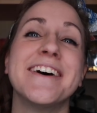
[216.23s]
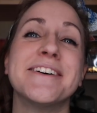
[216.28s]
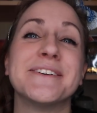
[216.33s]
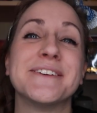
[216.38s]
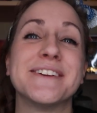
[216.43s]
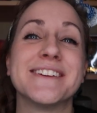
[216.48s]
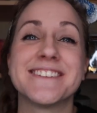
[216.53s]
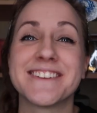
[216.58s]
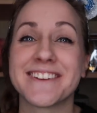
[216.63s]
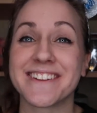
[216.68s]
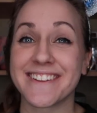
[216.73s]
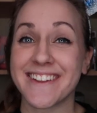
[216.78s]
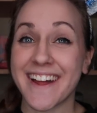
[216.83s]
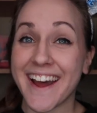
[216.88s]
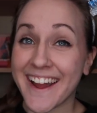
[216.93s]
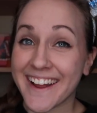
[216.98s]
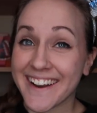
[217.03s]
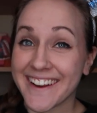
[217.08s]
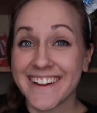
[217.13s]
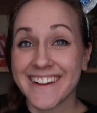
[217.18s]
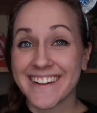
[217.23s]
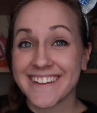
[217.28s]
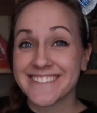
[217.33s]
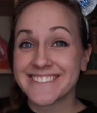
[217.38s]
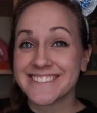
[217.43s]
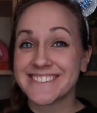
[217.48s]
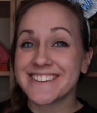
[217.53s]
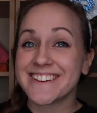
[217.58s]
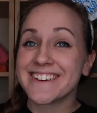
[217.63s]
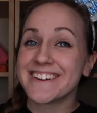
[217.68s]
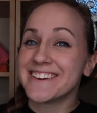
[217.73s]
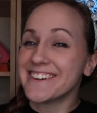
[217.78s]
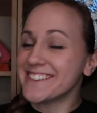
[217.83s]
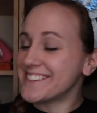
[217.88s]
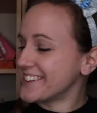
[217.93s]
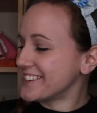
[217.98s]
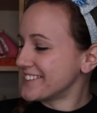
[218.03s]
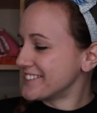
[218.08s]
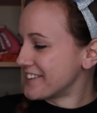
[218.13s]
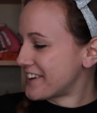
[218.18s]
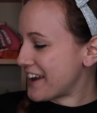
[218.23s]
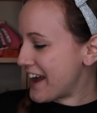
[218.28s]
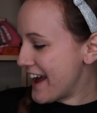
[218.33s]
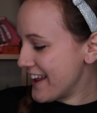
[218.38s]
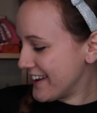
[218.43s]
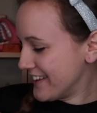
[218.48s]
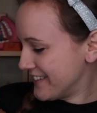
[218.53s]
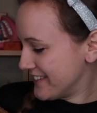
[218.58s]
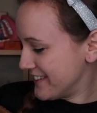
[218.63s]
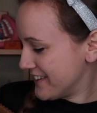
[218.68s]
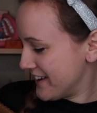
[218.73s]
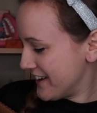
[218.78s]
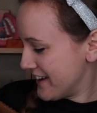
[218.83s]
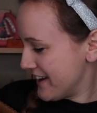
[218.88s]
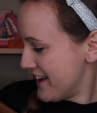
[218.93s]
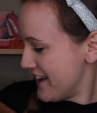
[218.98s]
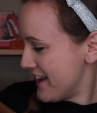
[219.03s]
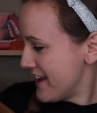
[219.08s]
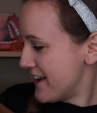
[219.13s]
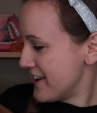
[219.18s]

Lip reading: But until then, let's take a look at the